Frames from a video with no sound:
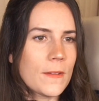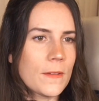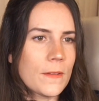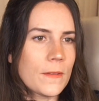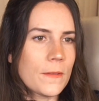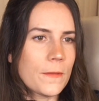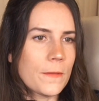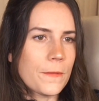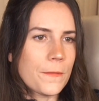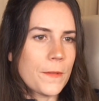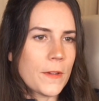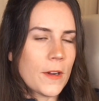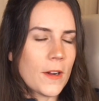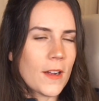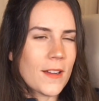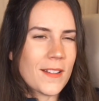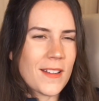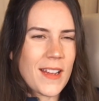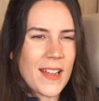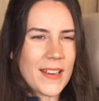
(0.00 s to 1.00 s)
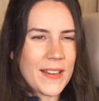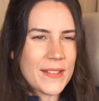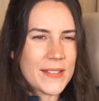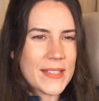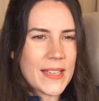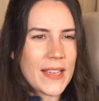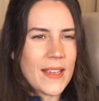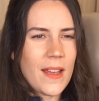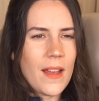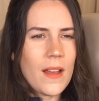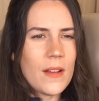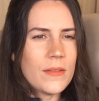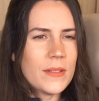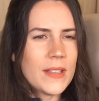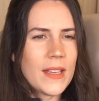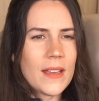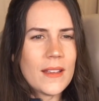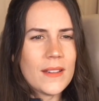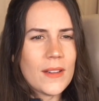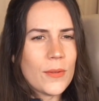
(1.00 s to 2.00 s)
and Ferrant kind of say, oh,
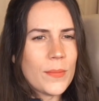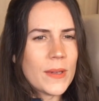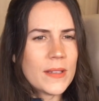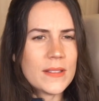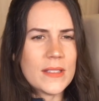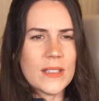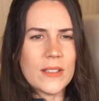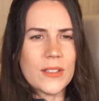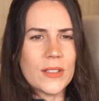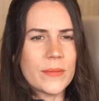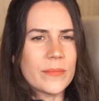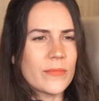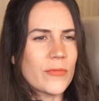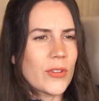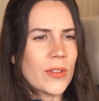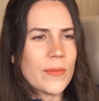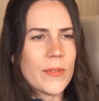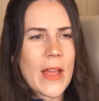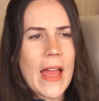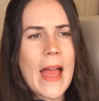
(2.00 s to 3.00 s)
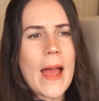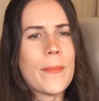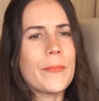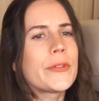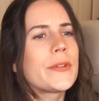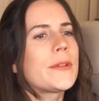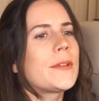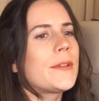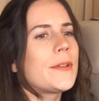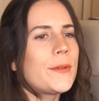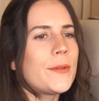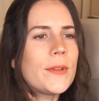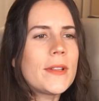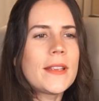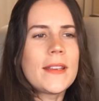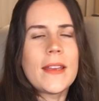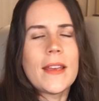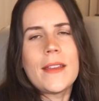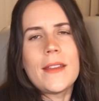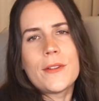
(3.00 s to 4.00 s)
yeah, no big deal. We'll
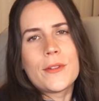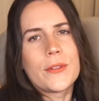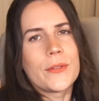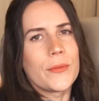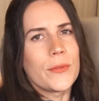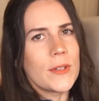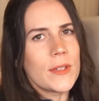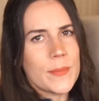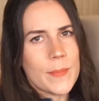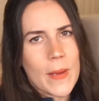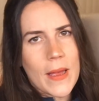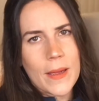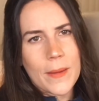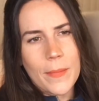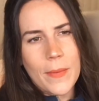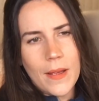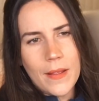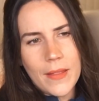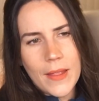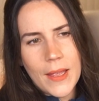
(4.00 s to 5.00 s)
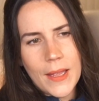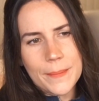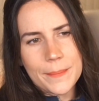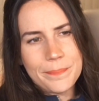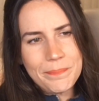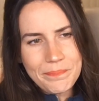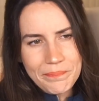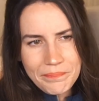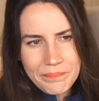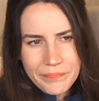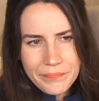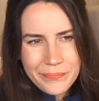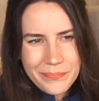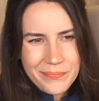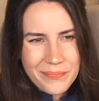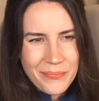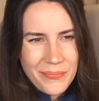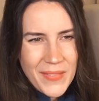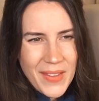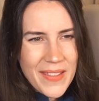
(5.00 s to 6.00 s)
absolutely get your swords back by then.
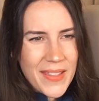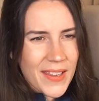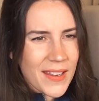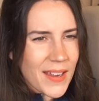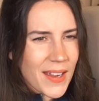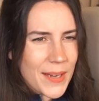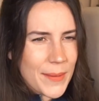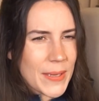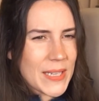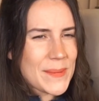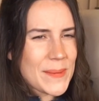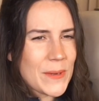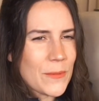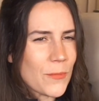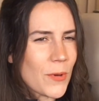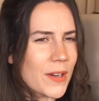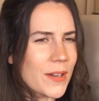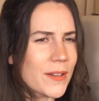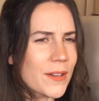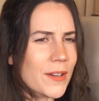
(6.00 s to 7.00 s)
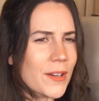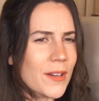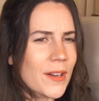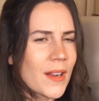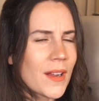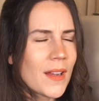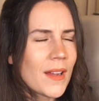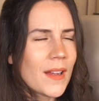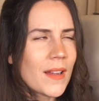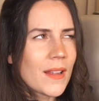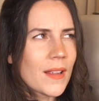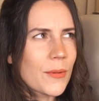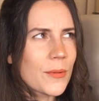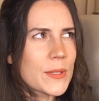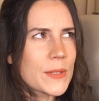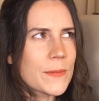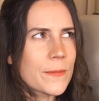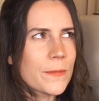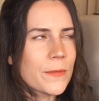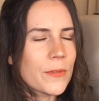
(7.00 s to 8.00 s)
And that kind of makes me wonder,
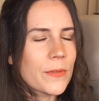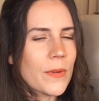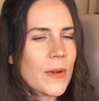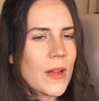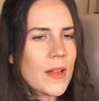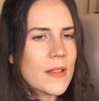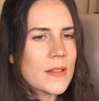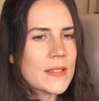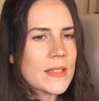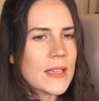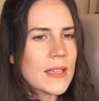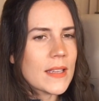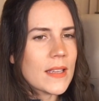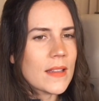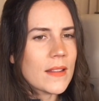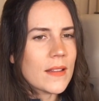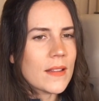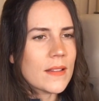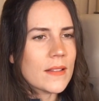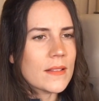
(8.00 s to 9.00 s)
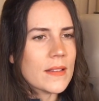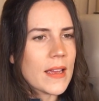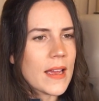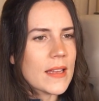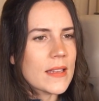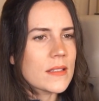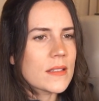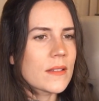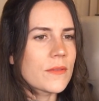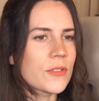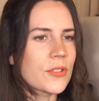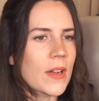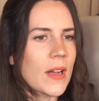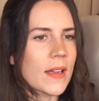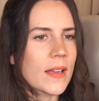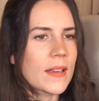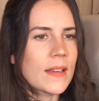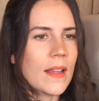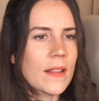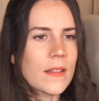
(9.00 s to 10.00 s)
was Ferrant taking the task of
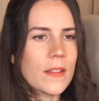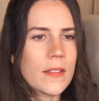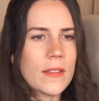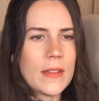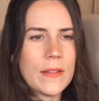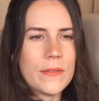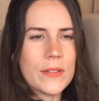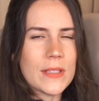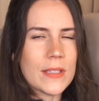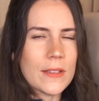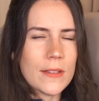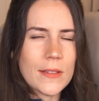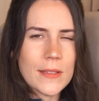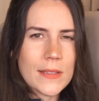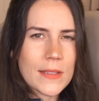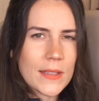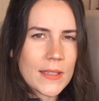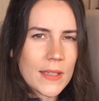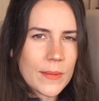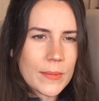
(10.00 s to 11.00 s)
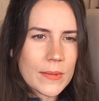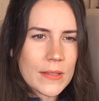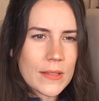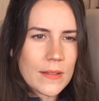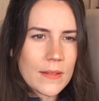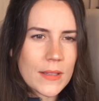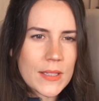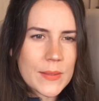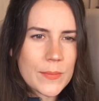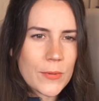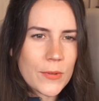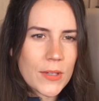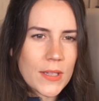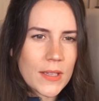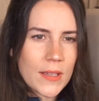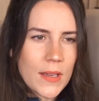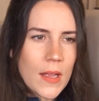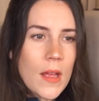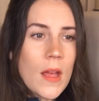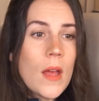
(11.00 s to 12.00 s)
tracking down the thief seriously up until this
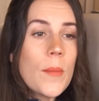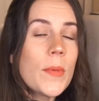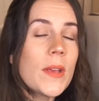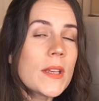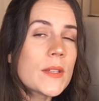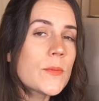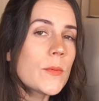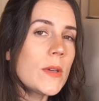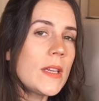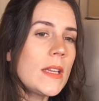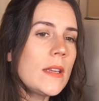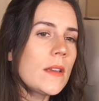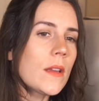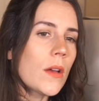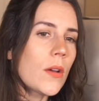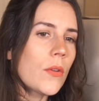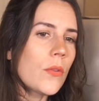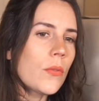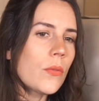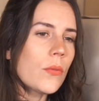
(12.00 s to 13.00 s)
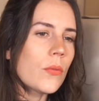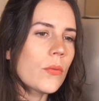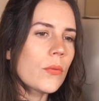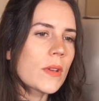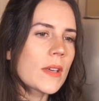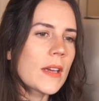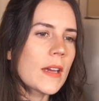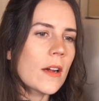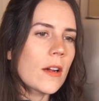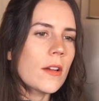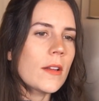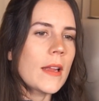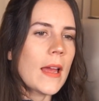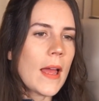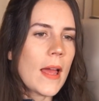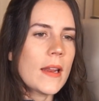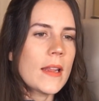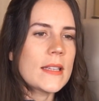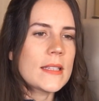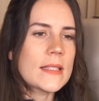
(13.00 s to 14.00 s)
point? Because we know Geralt
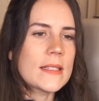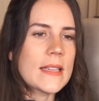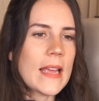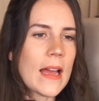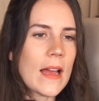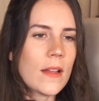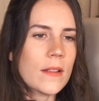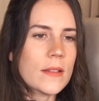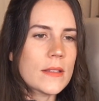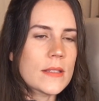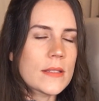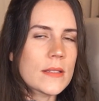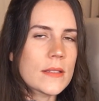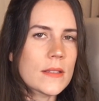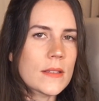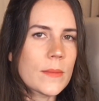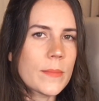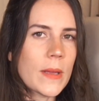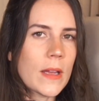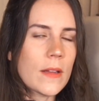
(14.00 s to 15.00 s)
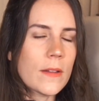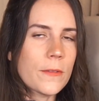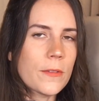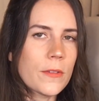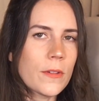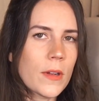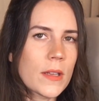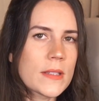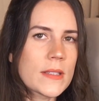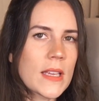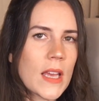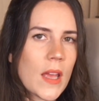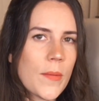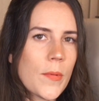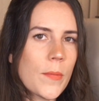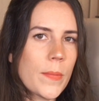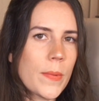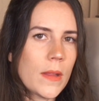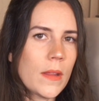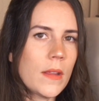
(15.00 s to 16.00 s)
had his doubts about Ferrant's
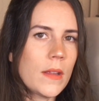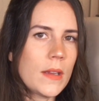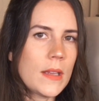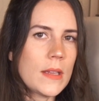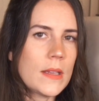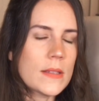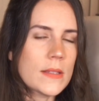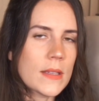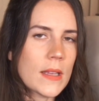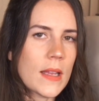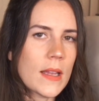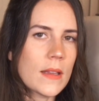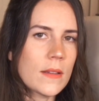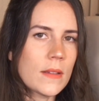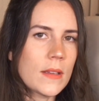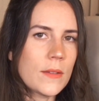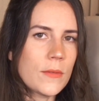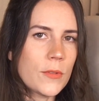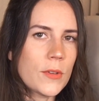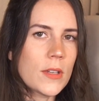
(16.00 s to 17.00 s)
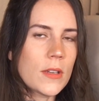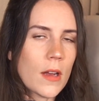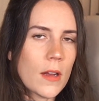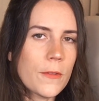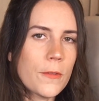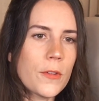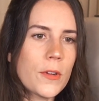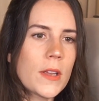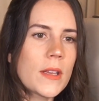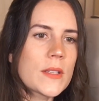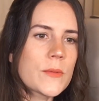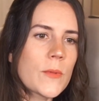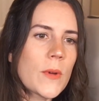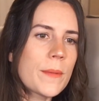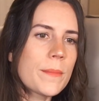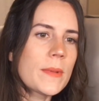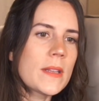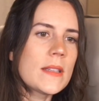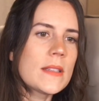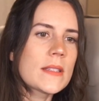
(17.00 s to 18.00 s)
capabilities and in recovering his
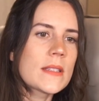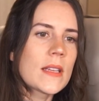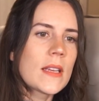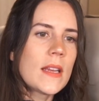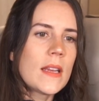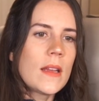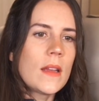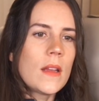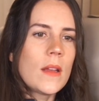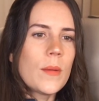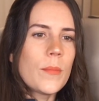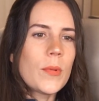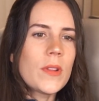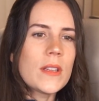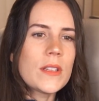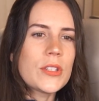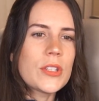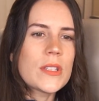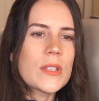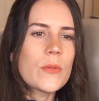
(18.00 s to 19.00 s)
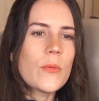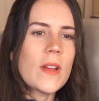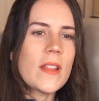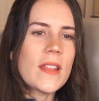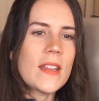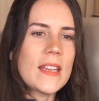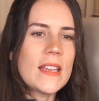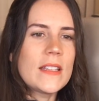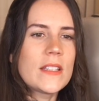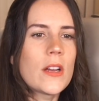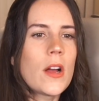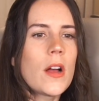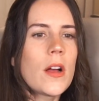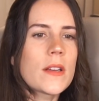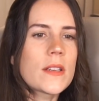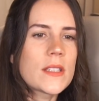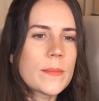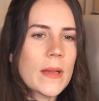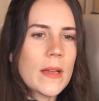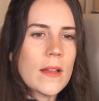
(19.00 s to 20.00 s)
weapons, but it's just the way that he
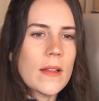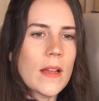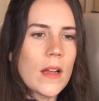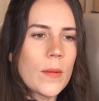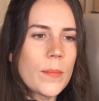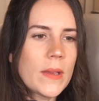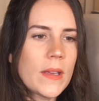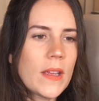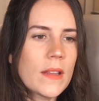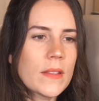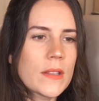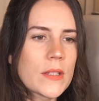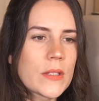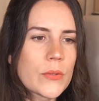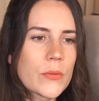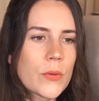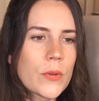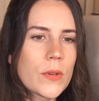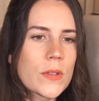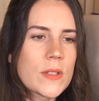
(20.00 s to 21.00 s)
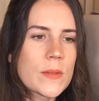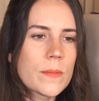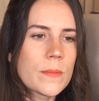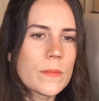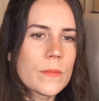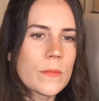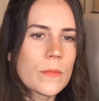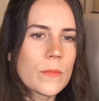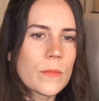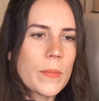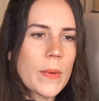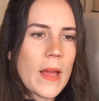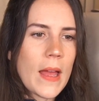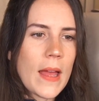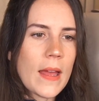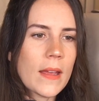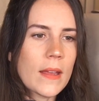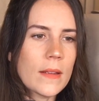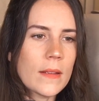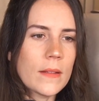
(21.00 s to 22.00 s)
talks about helping get the swords
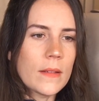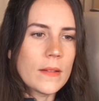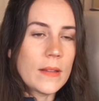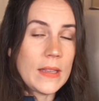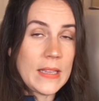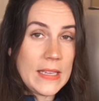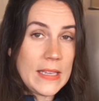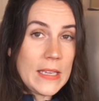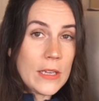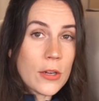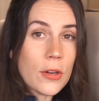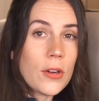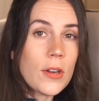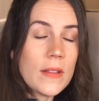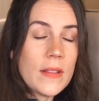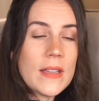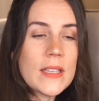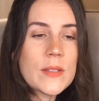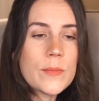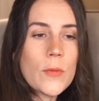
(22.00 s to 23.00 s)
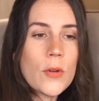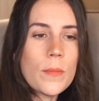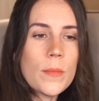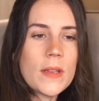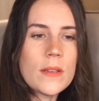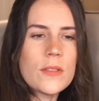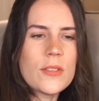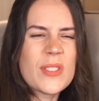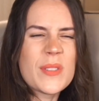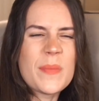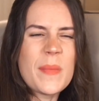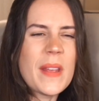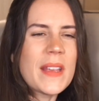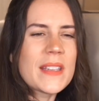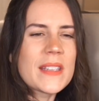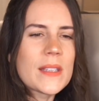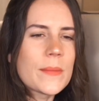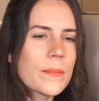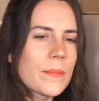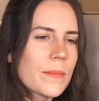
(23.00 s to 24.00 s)
back here in this moment just
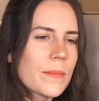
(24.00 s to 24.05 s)
makes